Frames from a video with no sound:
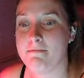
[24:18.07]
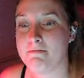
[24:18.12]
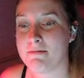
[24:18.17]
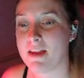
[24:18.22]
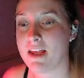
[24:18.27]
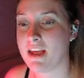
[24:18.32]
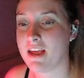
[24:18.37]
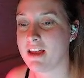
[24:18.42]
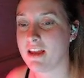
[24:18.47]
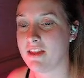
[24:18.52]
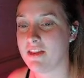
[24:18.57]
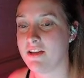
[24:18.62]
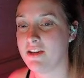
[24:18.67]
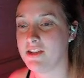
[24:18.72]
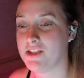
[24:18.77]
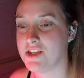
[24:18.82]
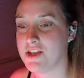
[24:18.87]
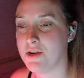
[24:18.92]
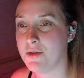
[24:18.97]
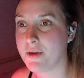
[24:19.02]
Like,
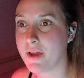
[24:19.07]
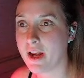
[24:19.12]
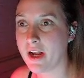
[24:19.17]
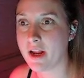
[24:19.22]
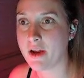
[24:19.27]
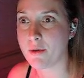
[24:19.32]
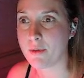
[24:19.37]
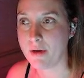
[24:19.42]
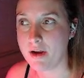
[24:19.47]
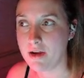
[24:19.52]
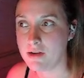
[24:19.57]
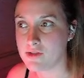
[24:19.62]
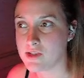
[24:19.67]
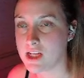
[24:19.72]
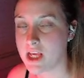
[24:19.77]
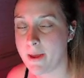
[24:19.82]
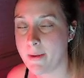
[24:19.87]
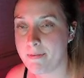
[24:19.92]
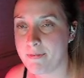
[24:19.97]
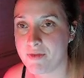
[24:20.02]
there's no getting around
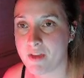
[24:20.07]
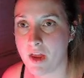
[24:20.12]
it.